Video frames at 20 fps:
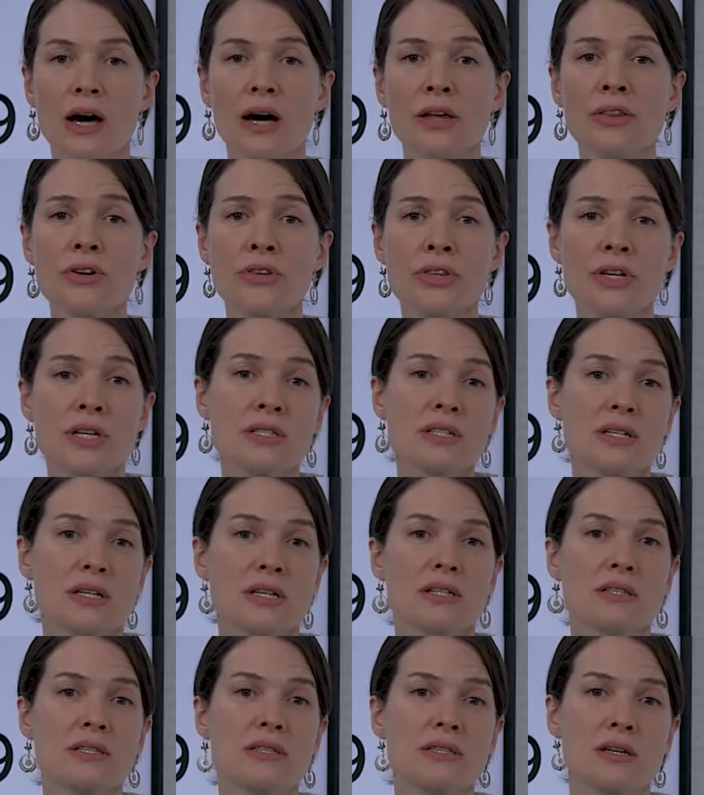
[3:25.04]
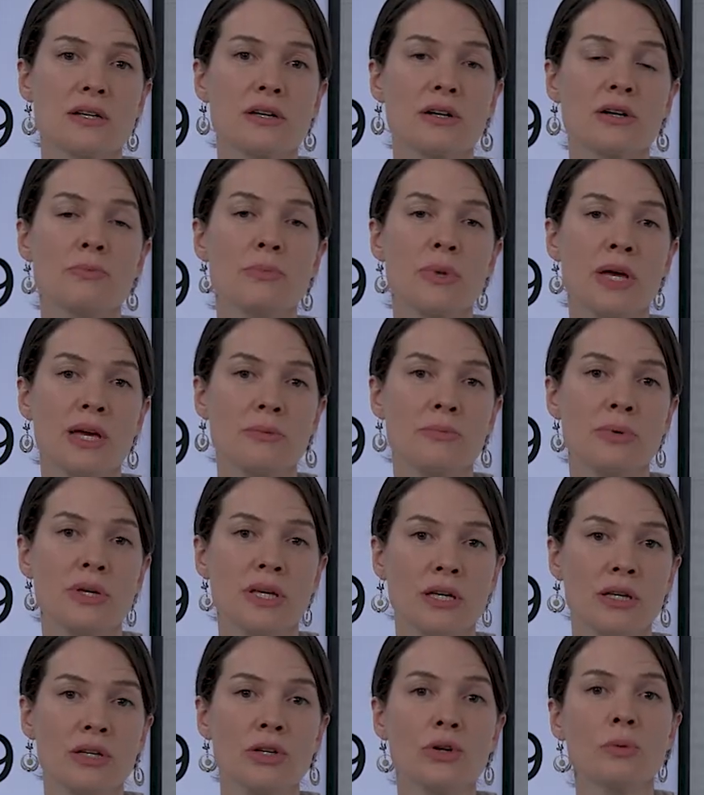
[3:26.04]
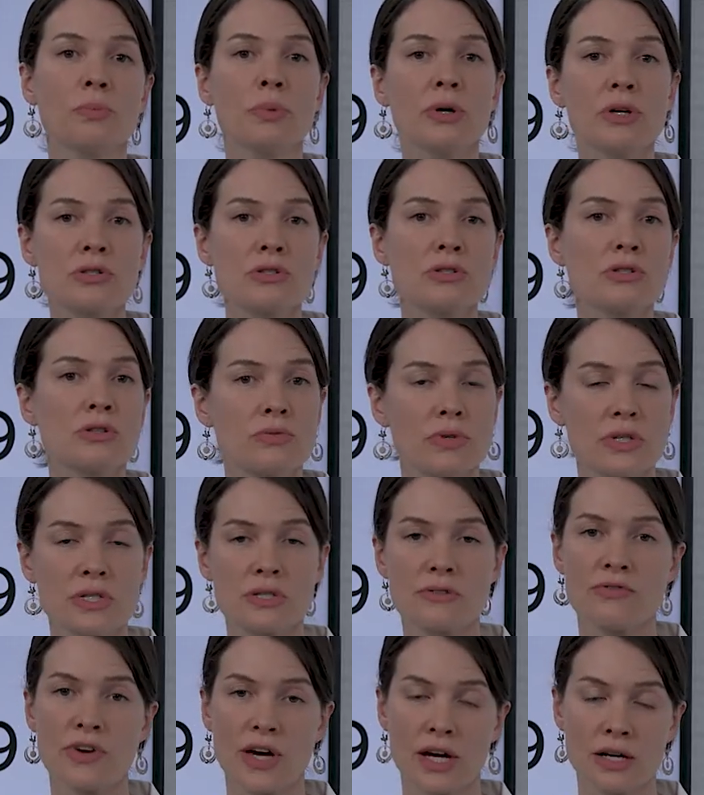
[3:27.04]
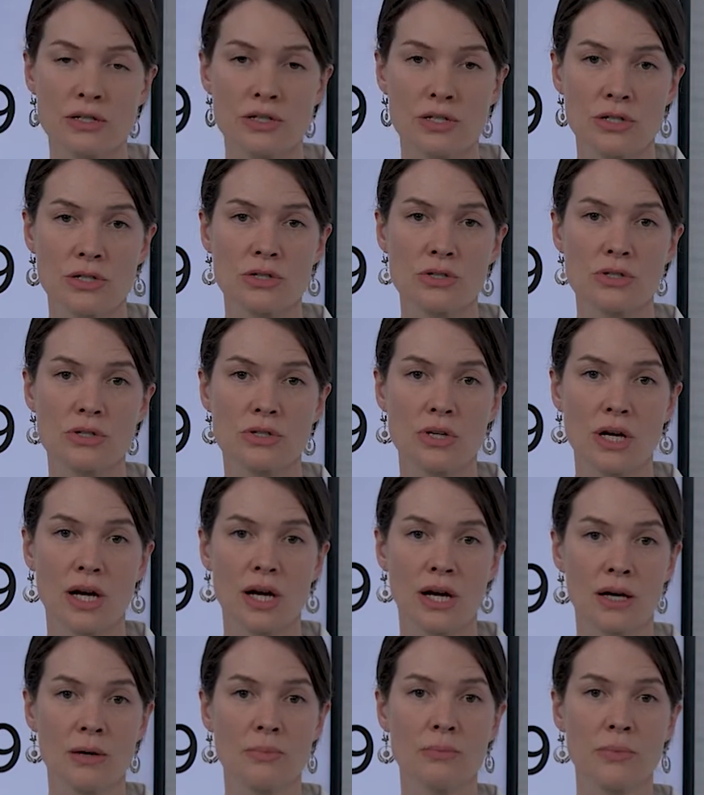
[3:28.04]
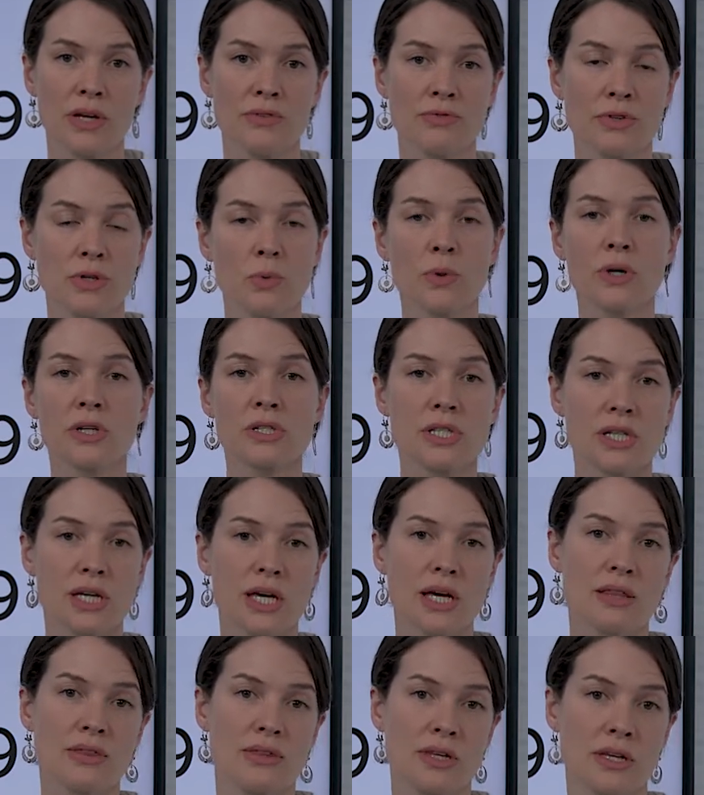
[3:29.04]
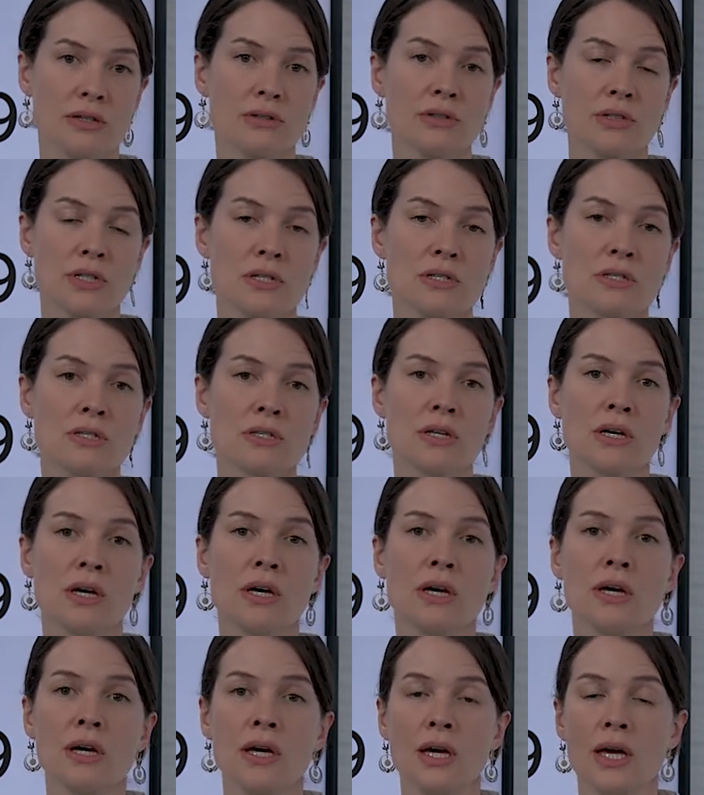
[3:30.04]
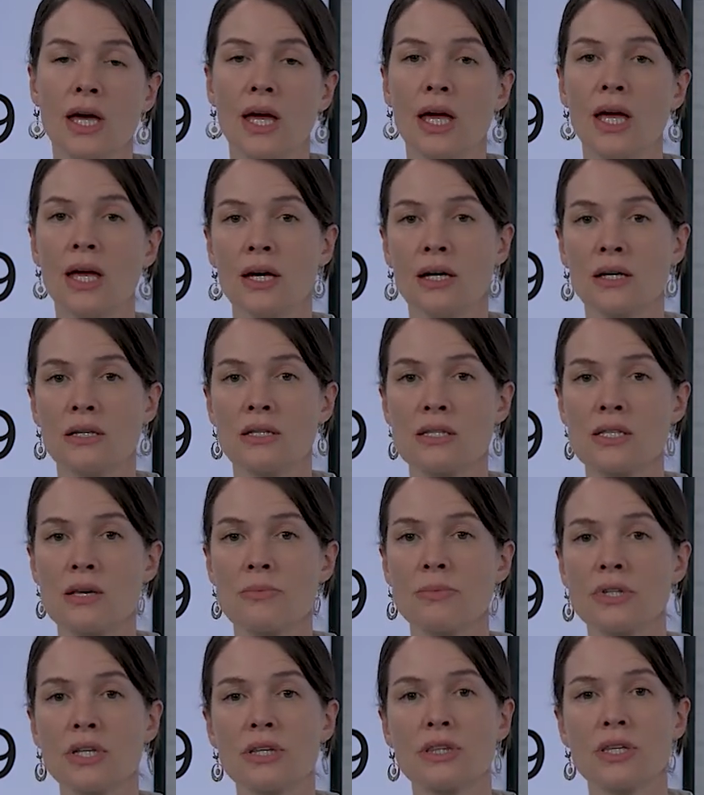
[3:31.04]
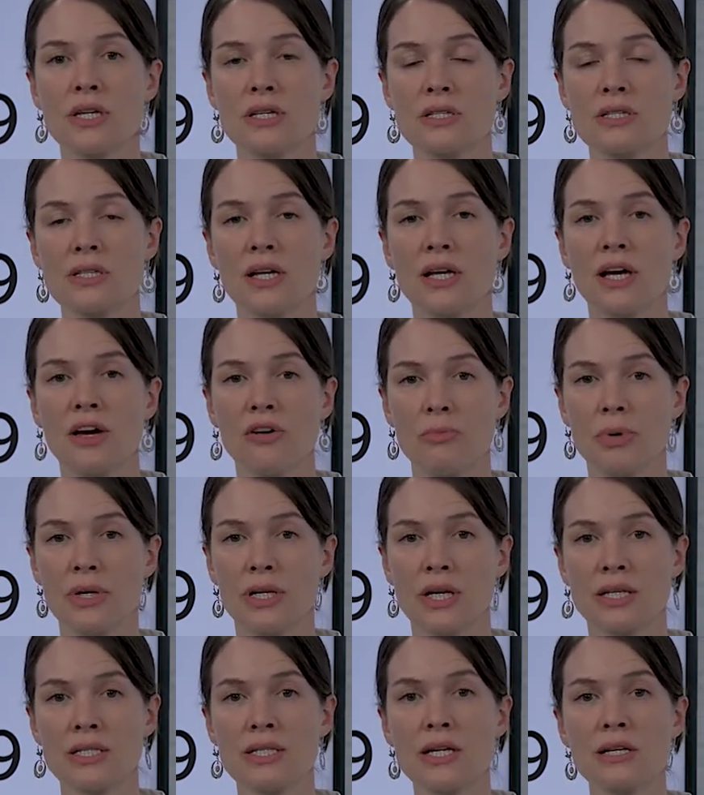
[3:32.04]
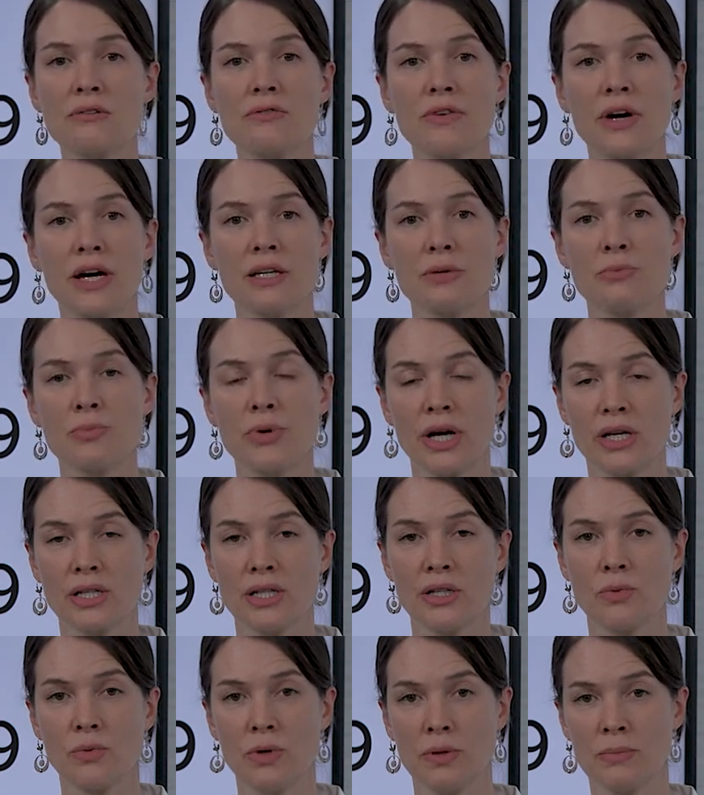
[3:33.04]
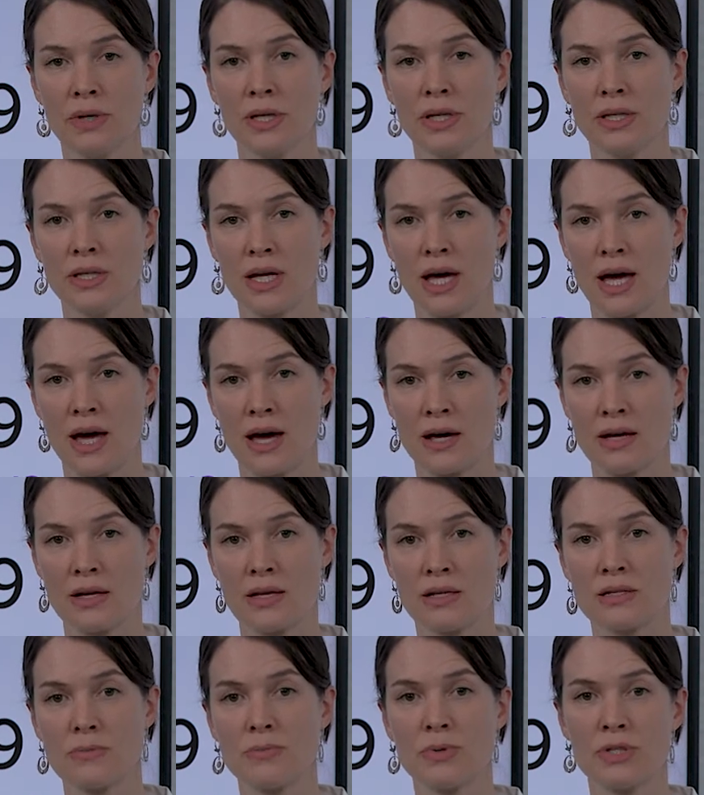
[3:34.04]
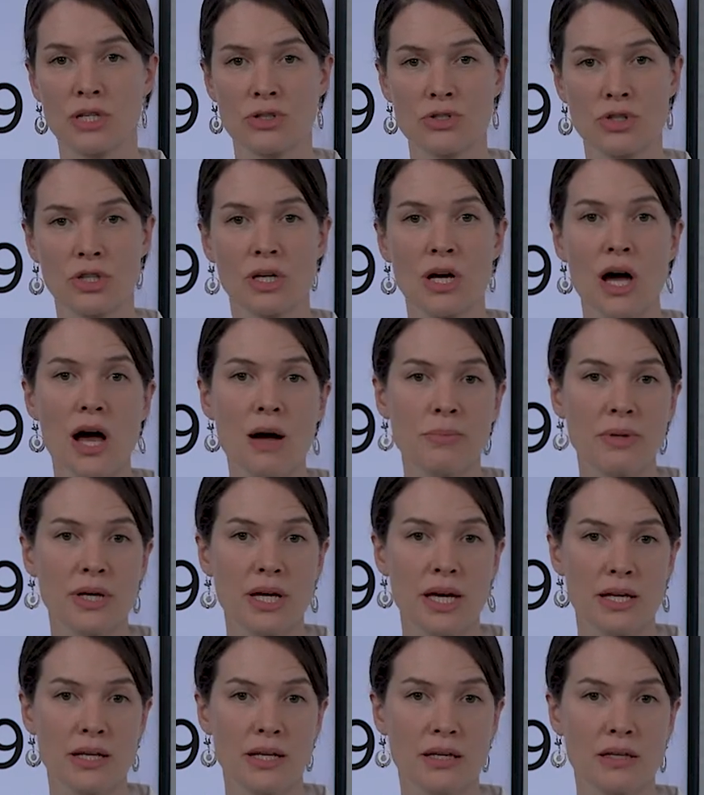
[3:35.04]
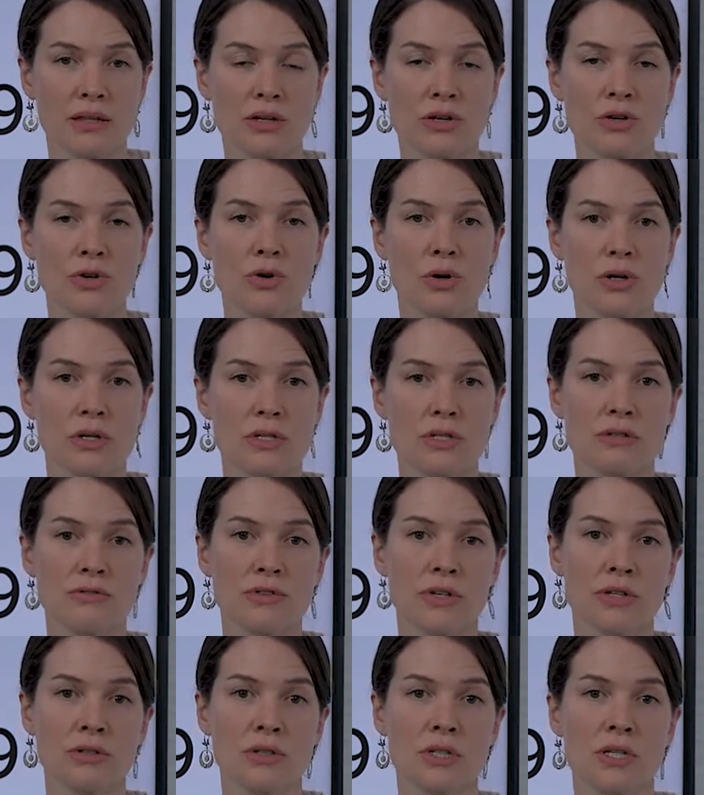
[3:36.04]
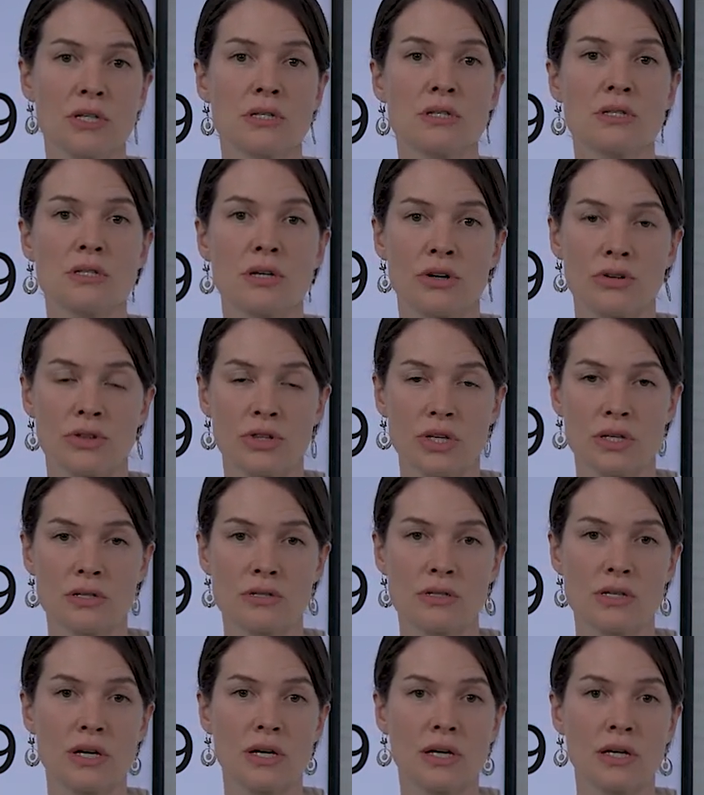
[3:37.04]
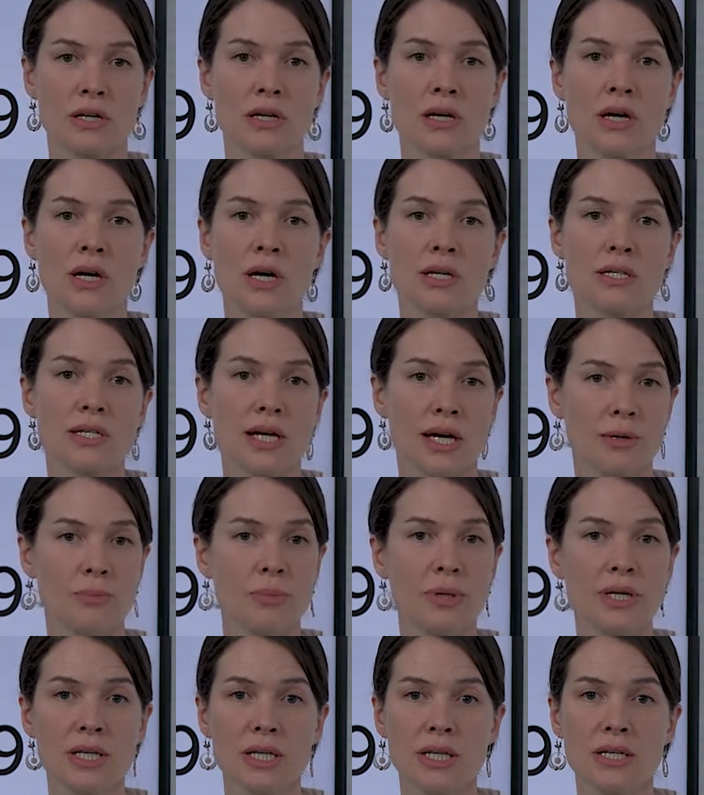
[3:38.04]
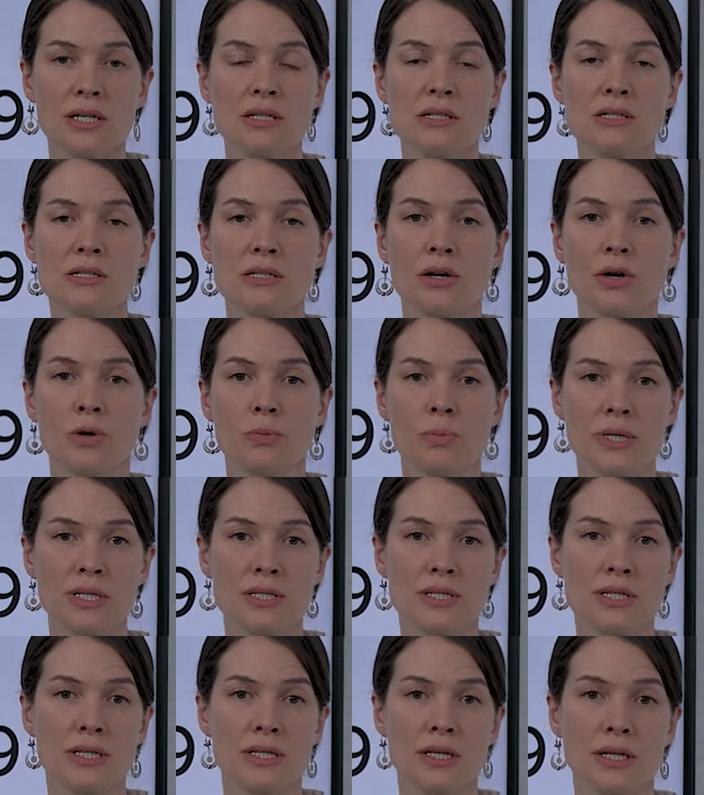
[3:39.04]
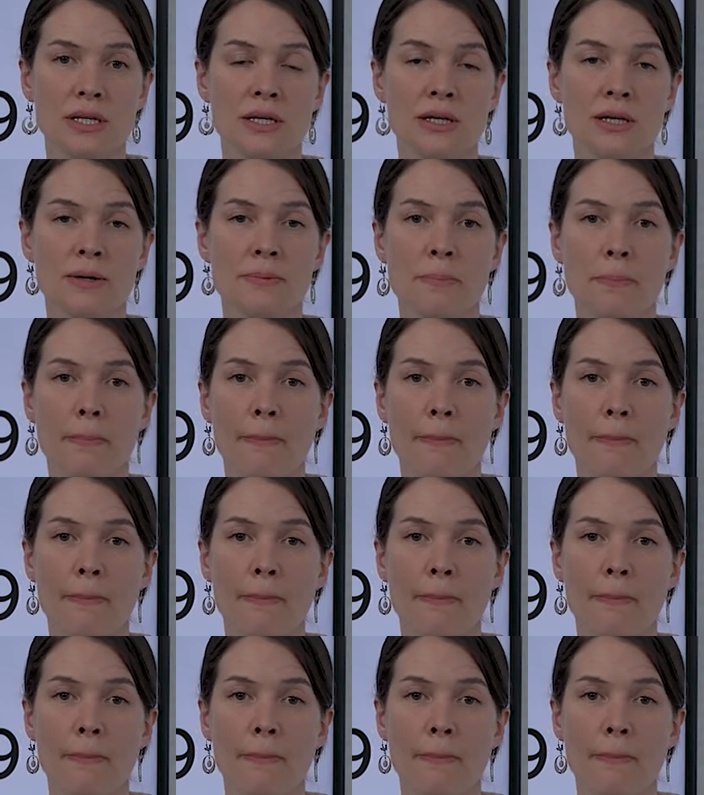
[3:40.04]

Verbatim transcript: Other things to consider may be your personal risk factors um, if you were to get the illness. And some of the things that have been identified in pregnant women as potentially complicating their course of illness are things like diabetes, obesity,